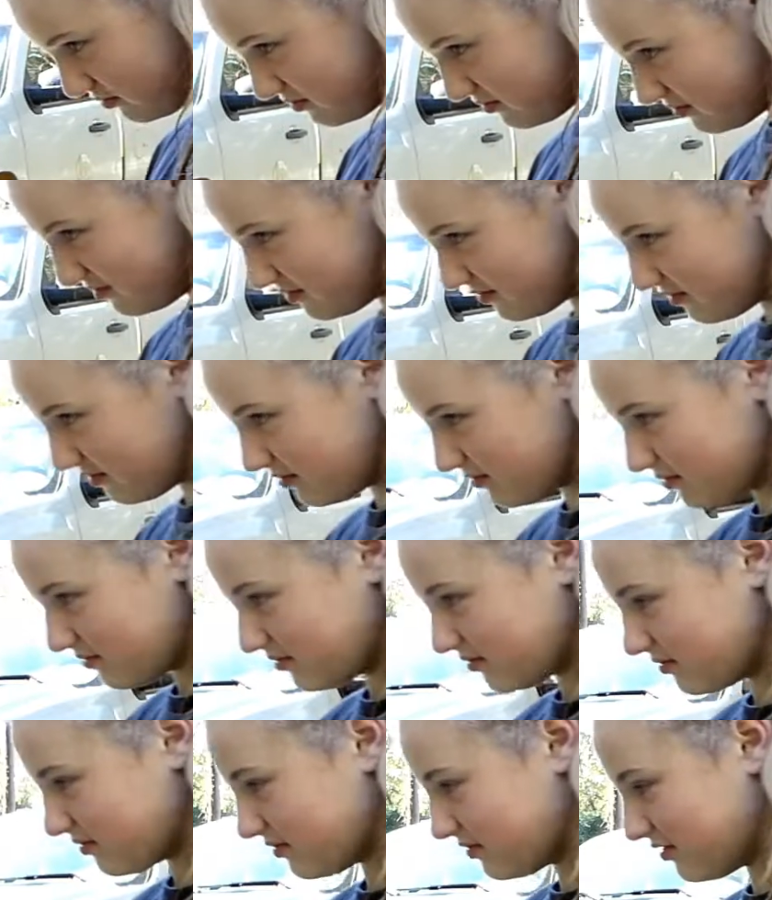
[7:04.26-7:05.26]

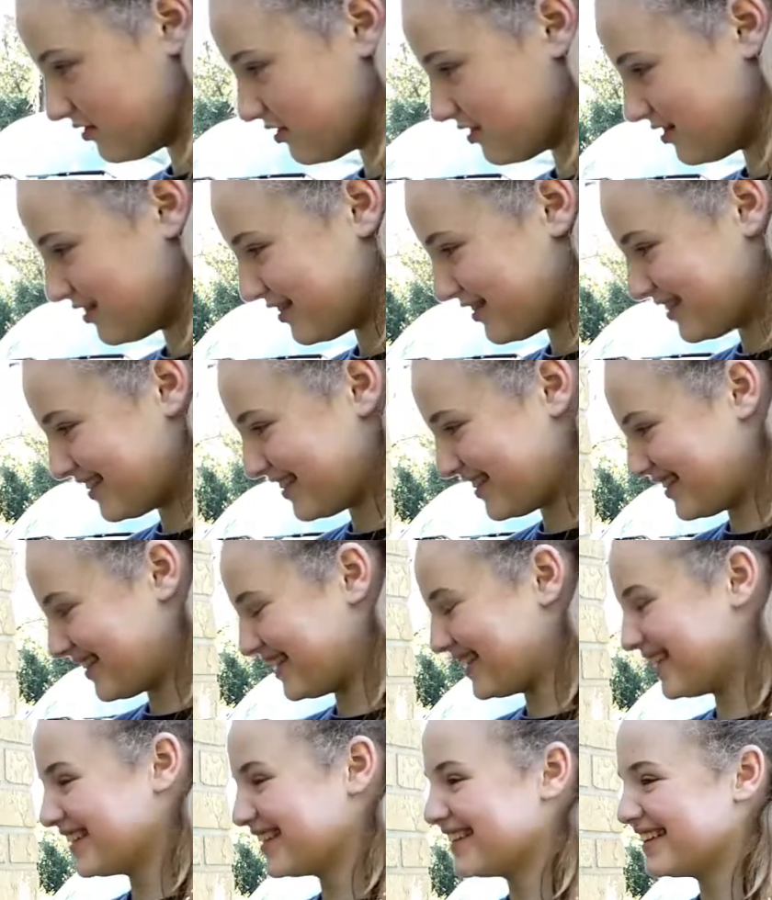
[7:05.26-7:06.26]

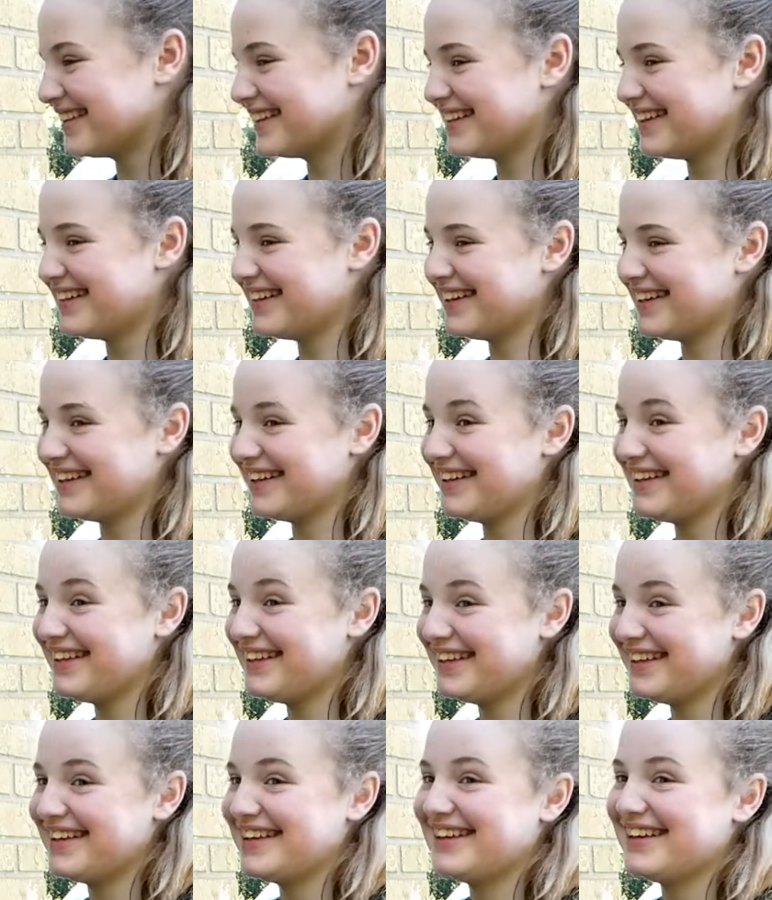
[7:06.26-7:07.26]

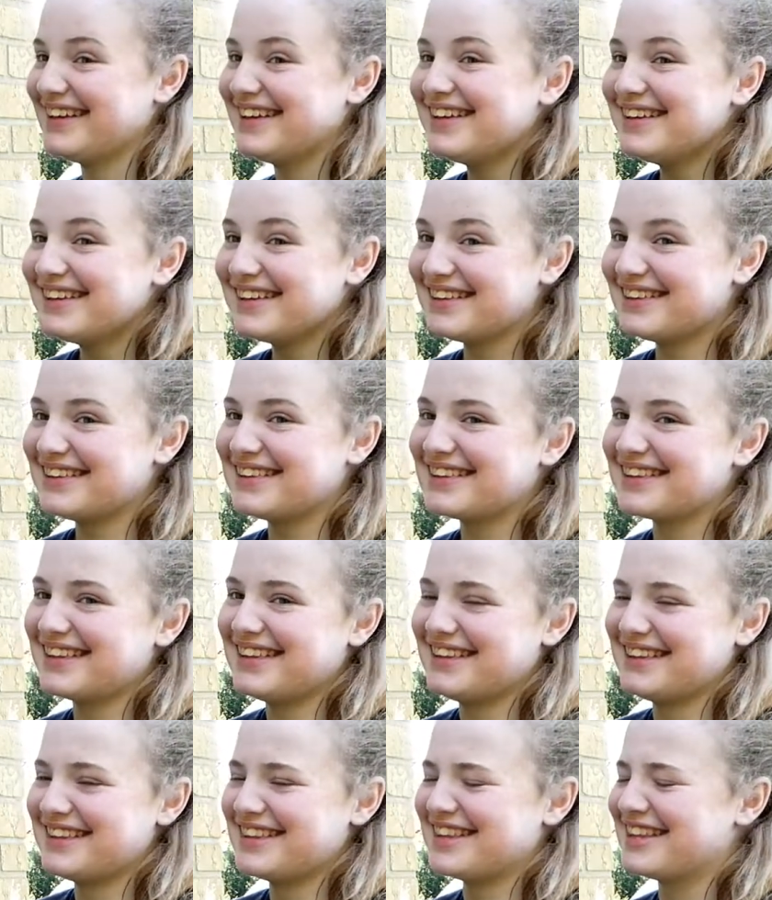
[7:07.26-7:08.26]

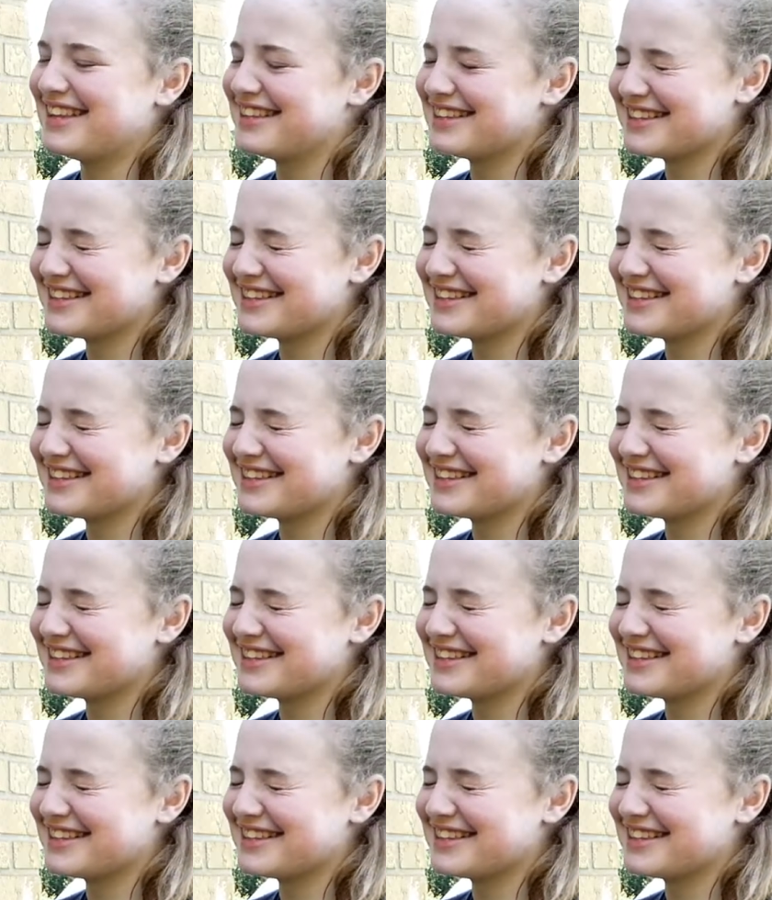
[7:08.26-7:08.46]
Nothing is said.